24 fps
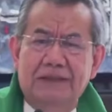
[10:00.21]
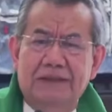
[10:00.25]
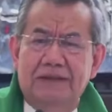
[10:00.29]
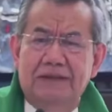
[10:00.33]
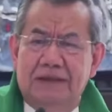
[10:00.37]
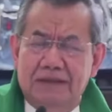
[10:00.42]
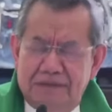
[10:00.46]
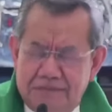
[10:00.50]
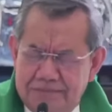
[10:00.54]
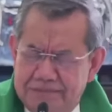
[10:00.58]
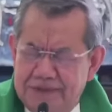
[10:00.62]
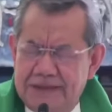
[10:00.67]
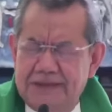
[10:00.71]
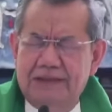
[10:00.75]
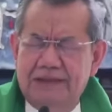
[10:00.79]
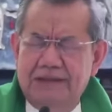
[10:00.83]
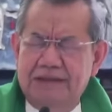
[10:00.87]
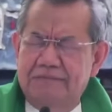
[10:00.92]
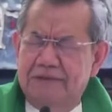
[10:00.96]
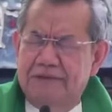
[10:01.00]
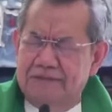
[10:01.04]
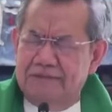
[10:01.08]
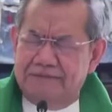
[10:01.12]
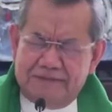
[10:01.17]
not me,
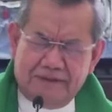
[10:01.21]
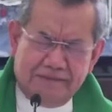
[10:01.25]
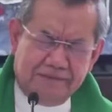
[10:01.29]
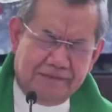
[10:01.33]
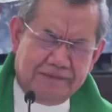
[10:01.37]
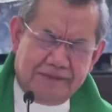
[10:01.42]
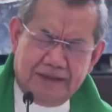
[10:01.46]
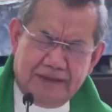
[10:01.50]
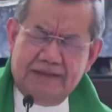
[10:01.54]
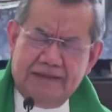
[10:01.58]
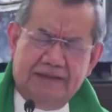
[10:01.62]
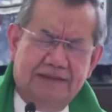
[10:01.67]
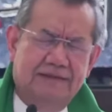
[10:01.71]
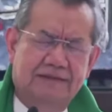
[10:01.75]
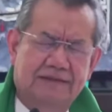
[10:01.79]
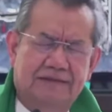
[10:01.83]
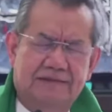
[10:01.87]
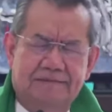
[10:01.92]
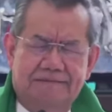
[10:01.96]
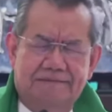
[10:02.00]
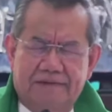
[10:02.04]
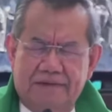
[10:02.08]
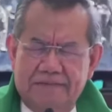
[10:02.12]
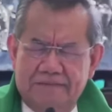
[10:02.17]
but from there,
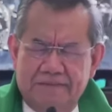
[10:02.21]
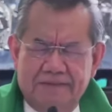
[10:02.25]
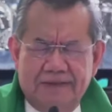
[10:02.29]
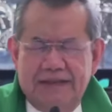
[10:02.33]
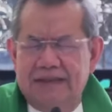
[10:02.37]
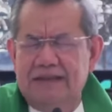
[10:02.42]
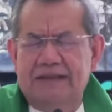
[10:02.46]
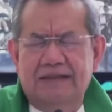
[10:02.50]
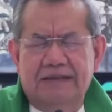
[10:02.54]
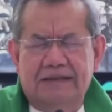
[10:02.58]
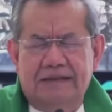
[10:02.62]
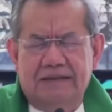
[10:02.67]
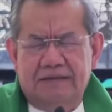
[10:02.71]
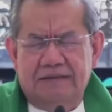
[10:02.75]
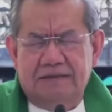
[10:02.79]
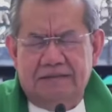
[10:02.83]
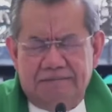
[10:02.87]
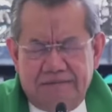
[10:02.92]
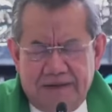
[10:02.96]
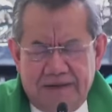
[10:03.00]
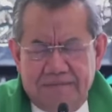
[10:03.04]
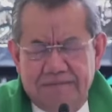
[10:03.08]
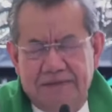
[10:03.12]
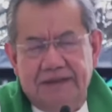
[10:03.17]
from there,
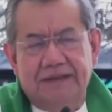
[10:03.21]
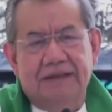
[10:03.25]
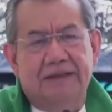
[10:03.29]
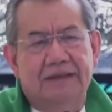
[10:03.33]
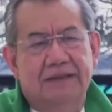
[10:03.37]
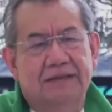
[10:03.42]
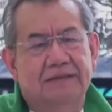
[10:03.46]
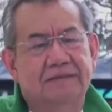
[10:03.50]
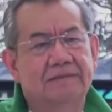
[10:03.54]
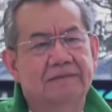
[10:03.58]
from there."